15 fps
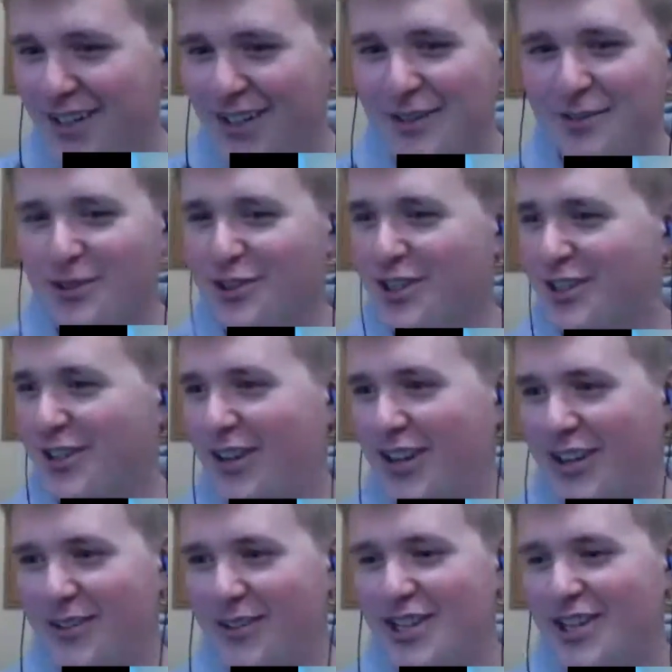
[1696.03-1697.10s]
This was just the
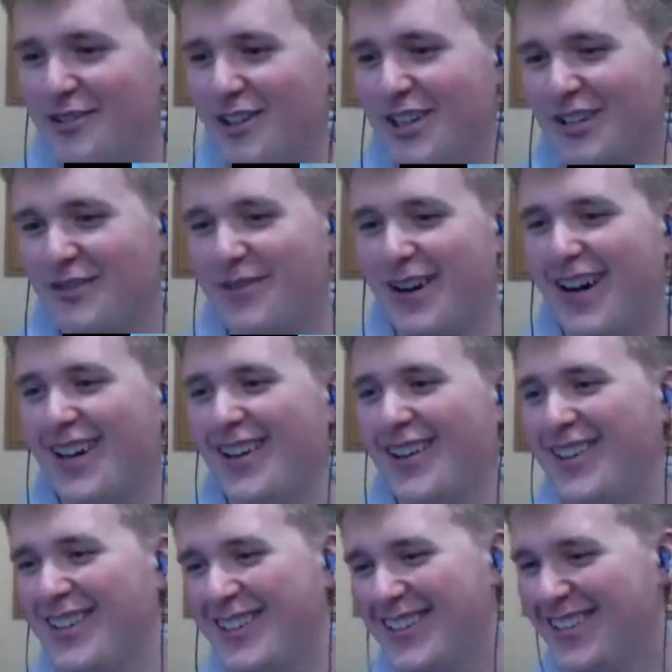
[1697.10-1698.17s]
auto-generated
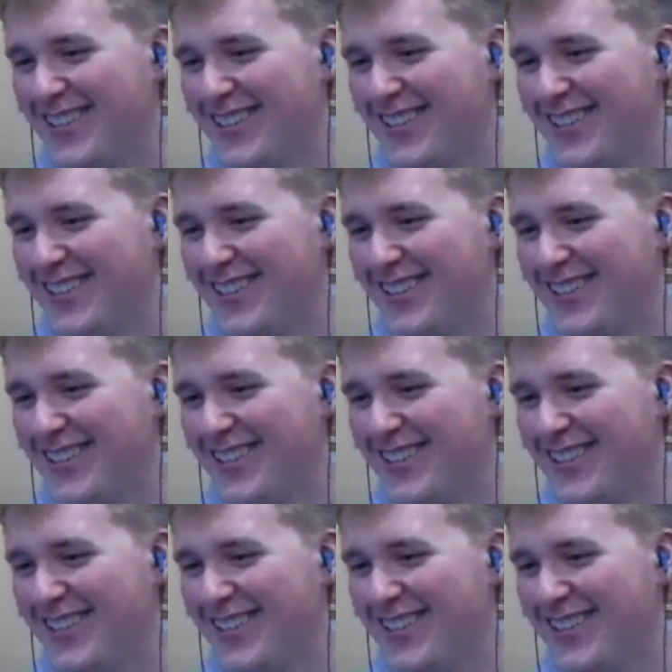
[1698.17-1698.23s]
file.